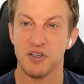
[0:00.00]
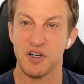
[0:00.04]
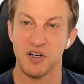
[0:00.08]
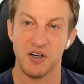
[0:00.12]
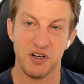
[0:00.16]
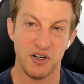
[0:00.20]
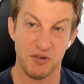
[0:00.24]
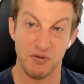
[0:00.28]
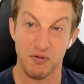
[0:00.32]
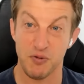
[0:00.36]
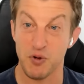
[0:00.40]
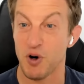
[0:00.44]

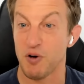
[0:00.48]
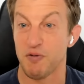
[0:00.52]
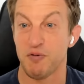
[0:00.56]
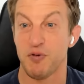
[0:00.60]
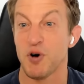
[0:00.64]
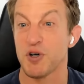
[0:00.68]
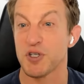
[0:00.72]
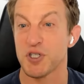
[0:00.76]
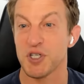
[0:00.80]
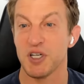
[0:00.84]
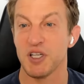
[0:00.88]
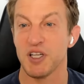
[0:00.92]
And
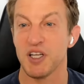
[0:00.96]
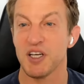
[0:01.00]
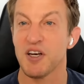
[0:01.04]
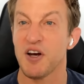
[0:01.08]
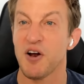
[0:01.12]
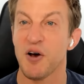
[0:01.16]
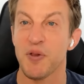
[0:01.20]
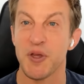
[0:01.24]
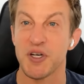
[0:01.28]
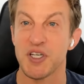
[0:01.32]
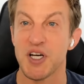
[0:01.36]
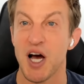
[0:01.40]
fortunately,
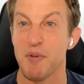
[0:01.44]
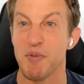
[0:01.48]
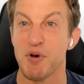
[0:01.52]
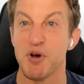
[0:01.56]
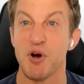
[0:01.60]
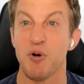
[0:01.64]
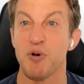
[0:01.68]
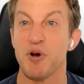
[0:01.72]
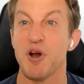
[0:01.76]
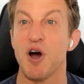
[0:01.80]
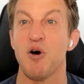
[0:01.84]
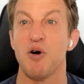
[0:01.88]
you know, at the time,
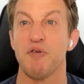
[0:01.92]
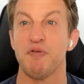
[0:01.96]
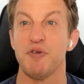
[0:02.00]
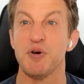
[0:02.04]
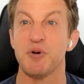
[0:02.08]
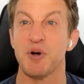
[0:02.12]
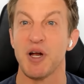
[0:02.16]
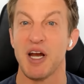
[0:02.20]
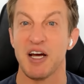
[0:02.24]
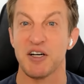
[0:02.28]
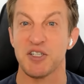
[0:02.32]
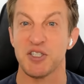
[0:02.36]
you don't know if
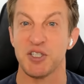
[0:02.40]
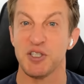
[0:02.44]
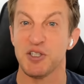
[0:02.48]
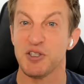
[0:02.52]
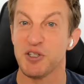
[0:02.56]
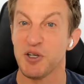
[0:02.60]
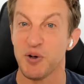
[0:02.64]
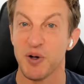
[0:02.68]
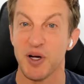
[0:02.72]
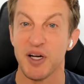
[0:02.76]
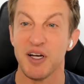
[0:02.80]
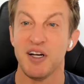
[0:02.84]
you can actually
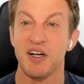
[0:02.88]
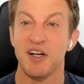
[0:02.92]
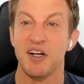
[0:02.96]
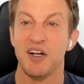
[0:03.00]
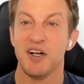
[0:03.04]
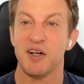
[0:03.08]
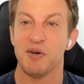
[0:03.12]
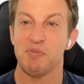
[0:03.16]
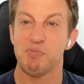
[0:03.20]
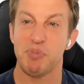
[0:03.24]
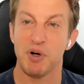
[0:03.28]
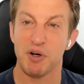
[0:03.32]
do it.
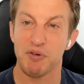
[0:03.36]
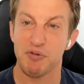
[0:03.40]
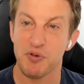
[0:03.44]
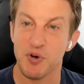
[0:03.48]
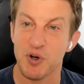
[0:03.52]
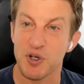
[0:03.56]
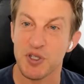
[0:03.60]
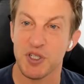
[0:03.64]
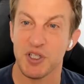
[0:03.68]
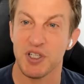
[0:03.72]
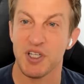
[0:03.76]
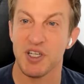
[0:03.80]
But
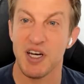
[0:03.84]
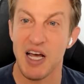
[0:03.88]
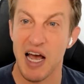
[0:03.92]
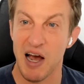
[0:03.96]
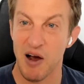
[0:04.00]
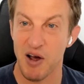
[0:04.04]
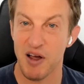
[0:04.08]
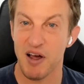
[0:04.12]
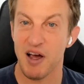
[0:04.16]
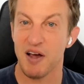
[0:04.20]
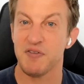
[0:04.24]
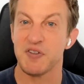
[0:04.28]
fortunately,
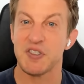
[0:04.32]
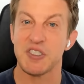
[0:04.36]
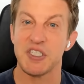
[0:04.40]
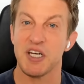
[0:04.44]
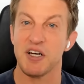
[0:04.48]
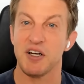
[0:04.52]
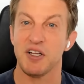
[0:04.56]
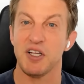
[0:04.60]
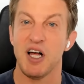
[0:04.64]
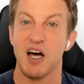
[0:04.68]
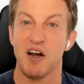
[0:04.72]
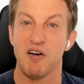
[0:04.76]
now I've
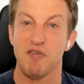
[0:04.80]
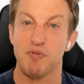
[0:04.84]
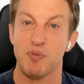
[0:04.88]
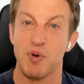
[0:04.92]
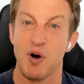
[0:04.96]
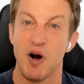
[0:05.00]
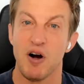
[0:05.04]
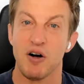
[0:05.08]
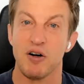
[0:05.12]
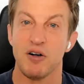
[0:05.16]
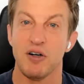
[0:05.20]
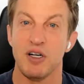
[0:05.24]
seen a lot of
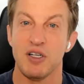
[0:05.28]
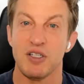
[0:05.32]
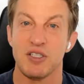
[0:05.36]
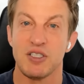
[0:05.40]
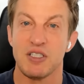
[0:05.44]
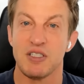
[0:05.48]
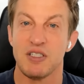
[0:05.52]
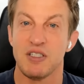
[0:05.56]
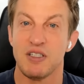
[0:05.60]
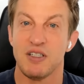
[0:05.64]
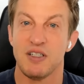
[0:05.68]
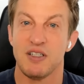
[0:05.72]

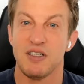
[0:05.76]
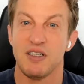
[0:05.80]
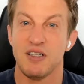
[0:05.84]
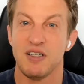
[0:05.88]
progress.